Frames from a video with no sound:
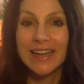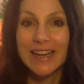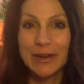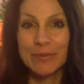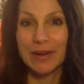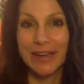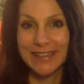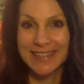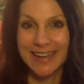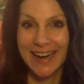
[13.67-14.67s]
in a body
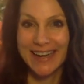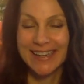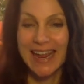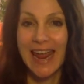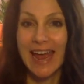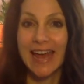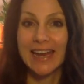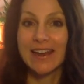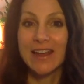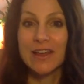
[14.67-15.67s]
today.
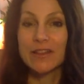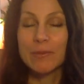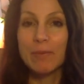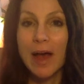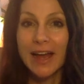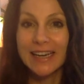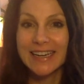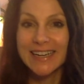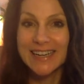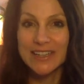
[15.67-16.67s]
And the
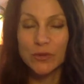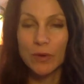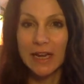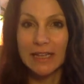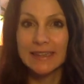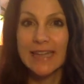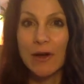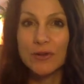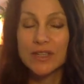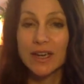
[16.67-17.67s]
body is what
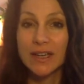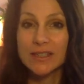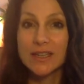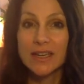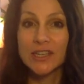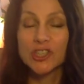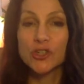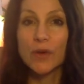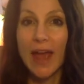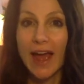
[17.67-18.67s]
allows us
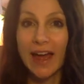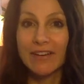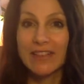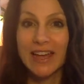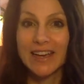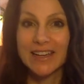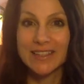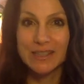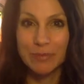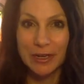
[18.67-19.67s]
to have that
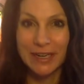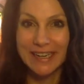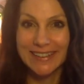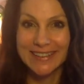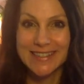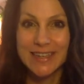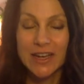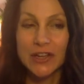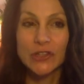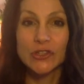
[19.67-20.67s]
experience.
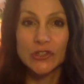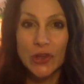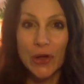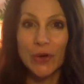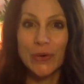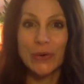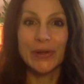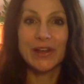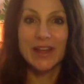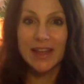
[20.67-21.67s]
So,
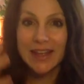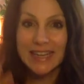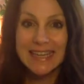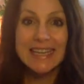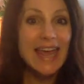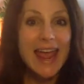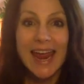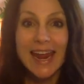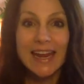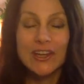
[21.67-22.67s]

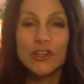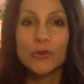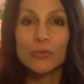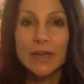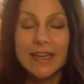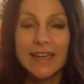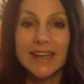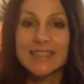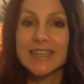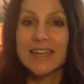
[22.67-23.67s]
yay, you're
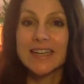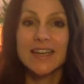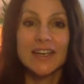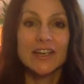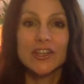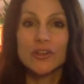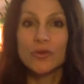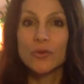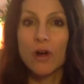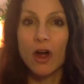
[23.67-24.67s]
reconnecting.
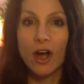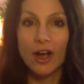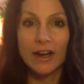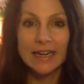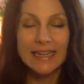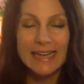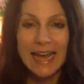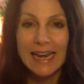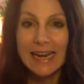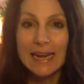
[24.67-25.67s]
You are
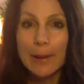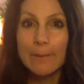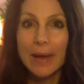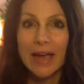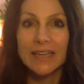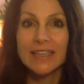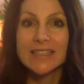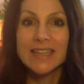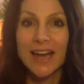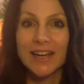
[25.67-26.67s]
getting back in
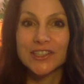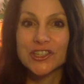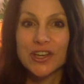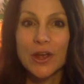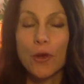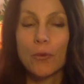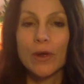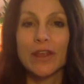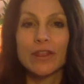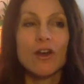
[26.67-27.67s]
touch
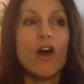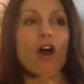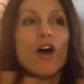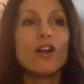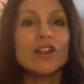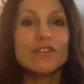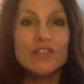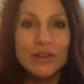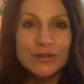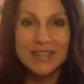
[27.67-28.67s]
with all of
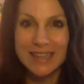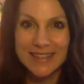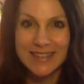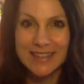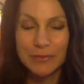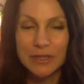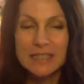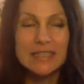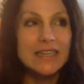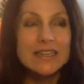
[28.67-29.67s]
those senses that we
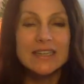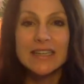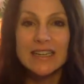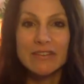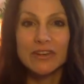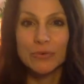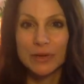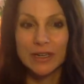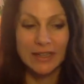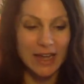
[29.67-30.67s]
didn't even
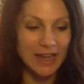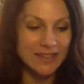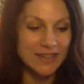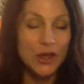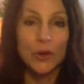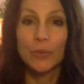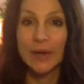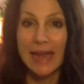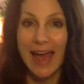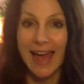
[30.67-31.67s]
realize we
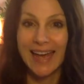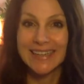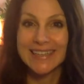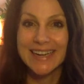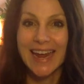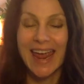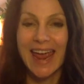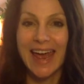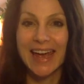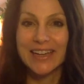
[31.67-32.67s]
had.
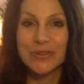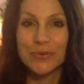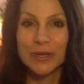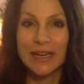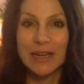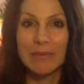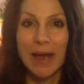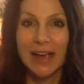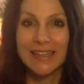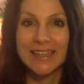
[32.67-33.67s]
And we're getting
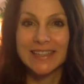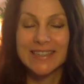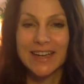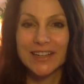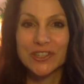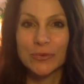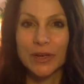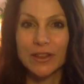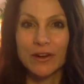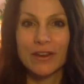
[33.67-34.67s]
back in touch with
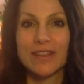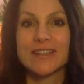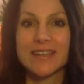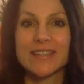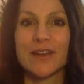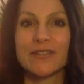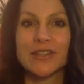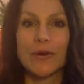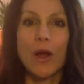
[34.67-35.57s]
our authentic self. So,